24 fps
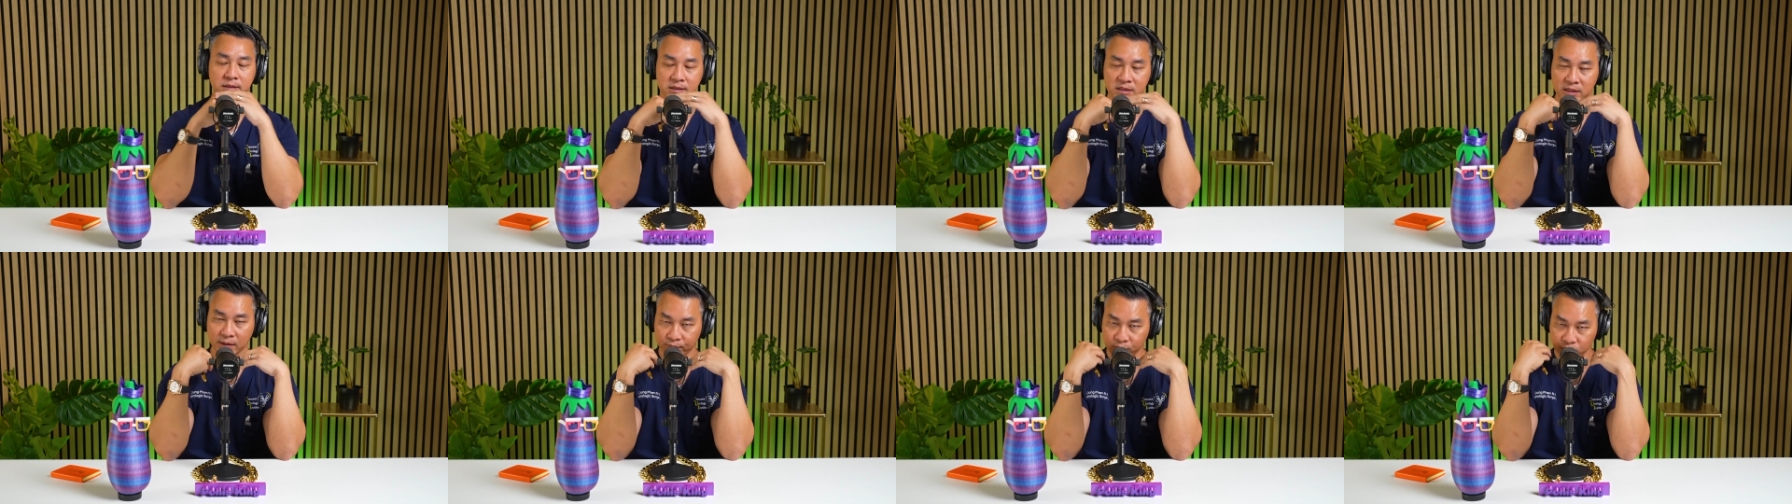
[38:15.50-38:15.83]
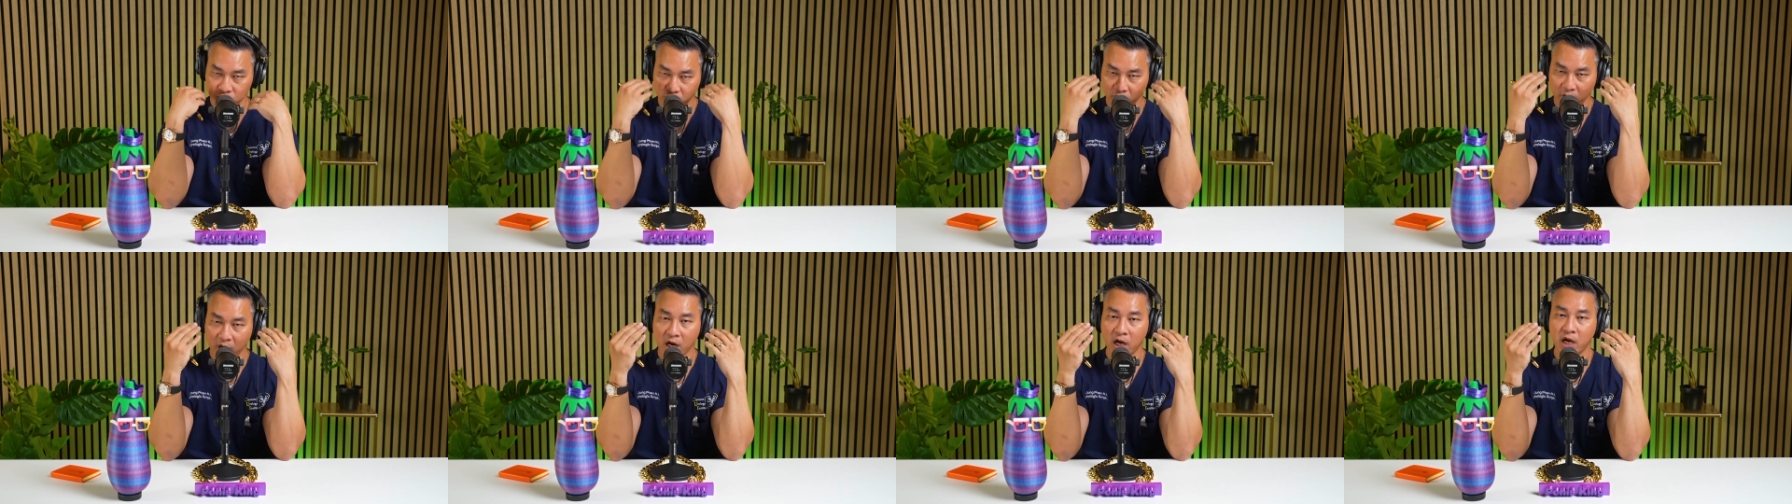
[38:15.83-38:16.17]

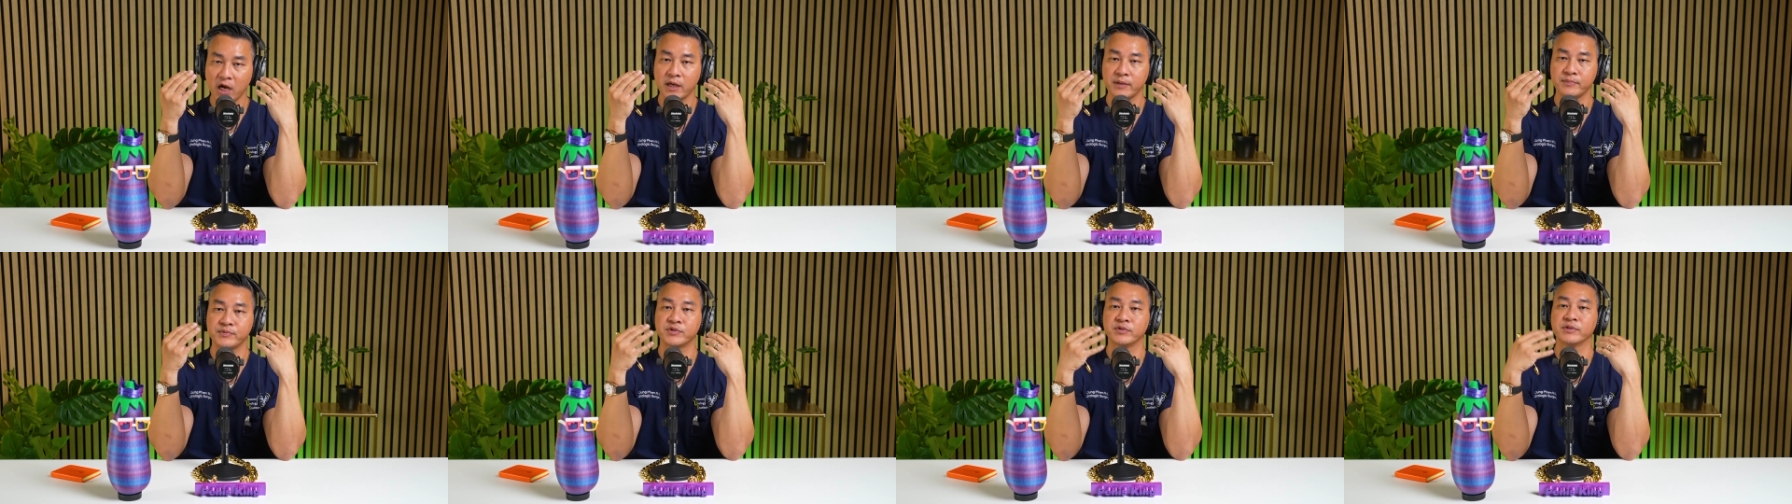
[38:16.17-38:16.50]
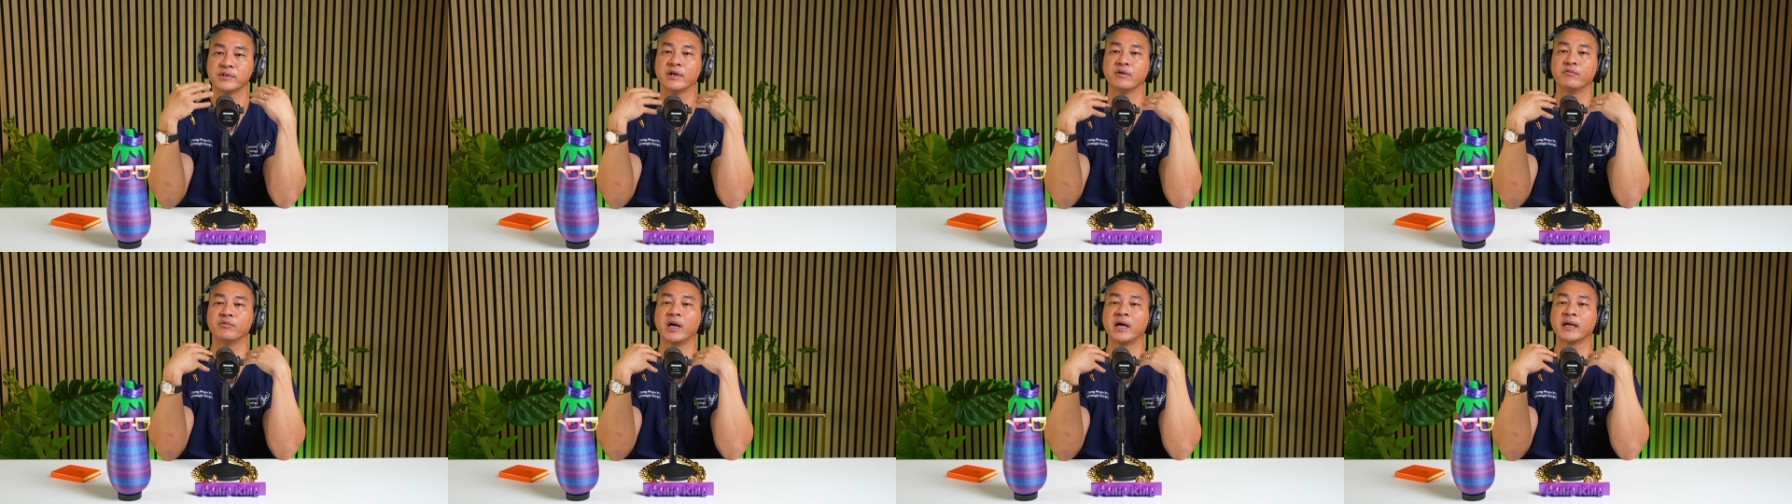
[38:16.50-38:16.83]
Subscribe so
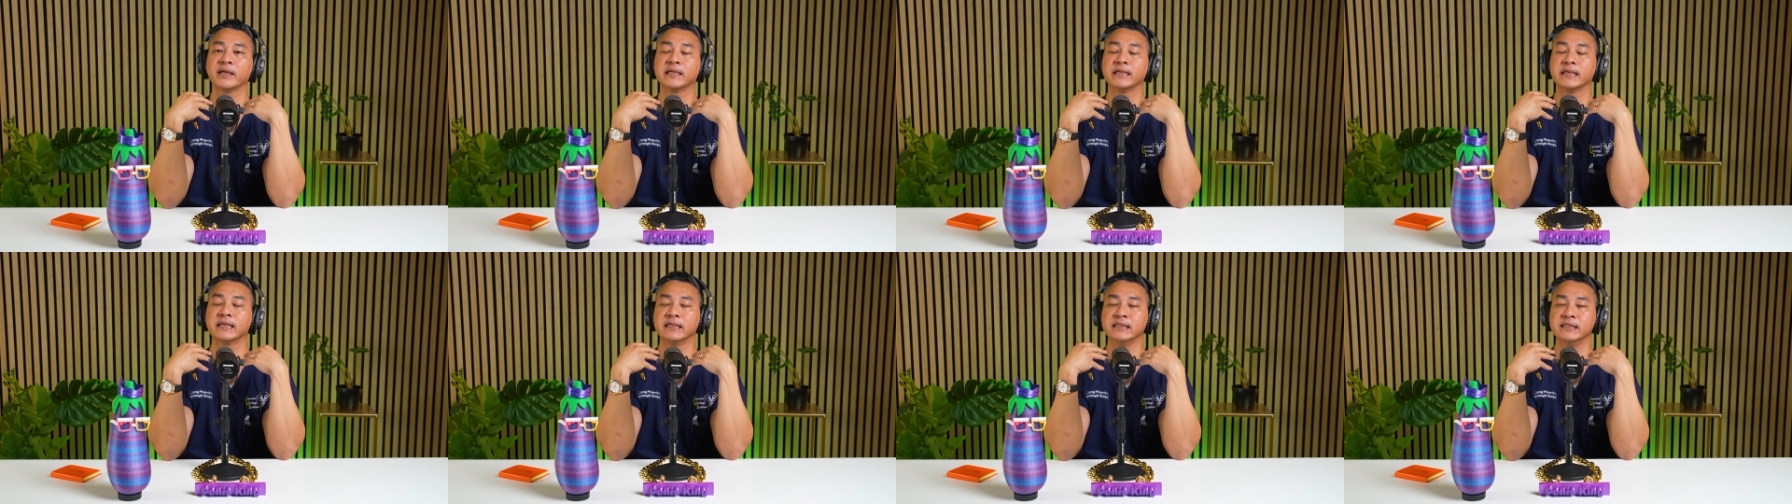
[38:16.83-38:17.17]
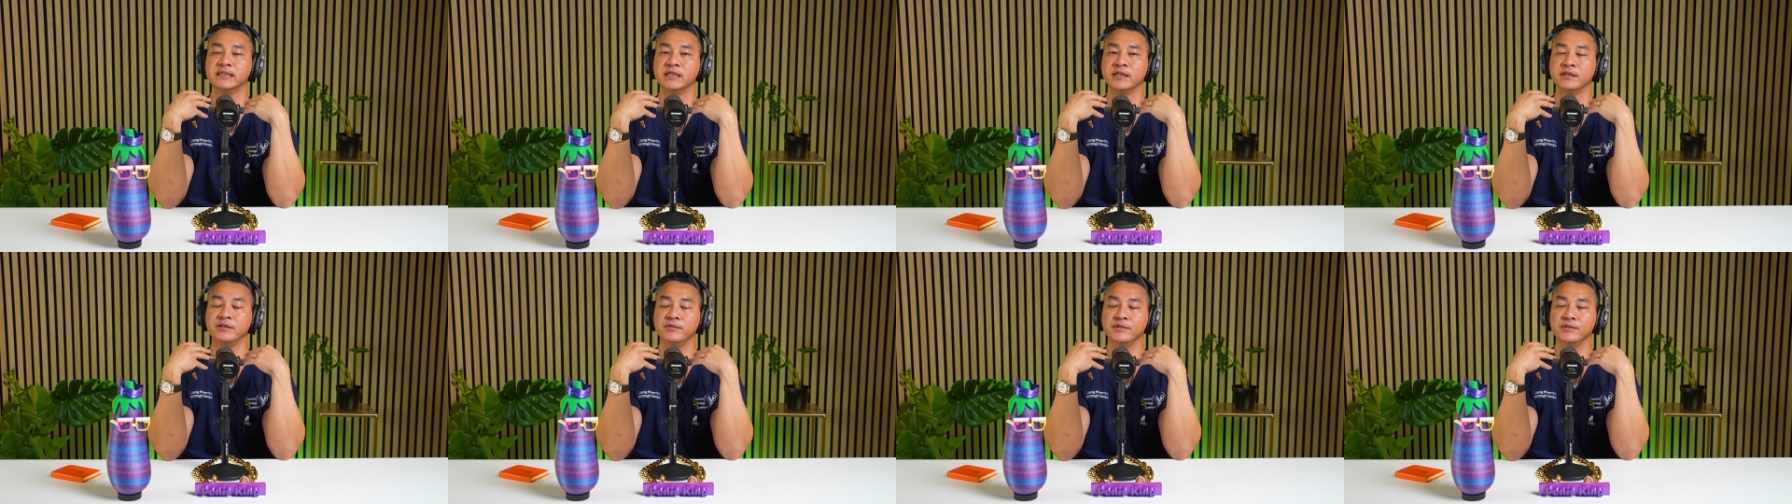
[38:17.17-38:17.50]
that I can
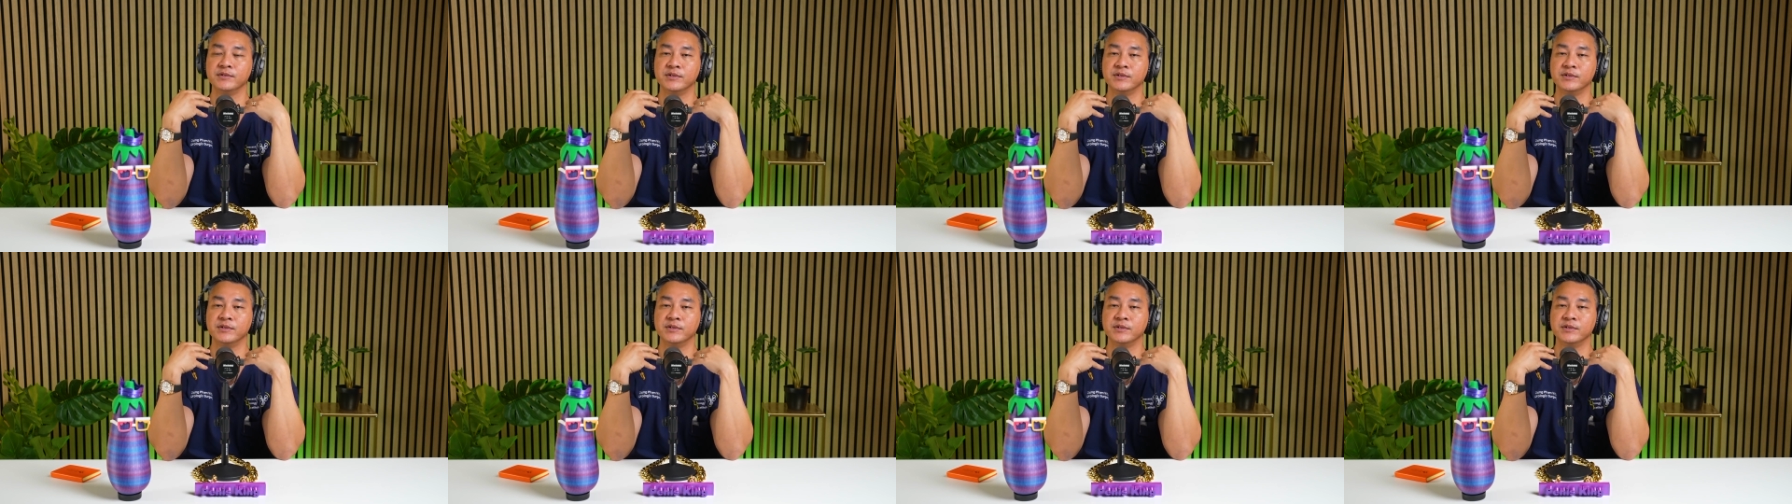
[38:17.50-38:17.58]
continue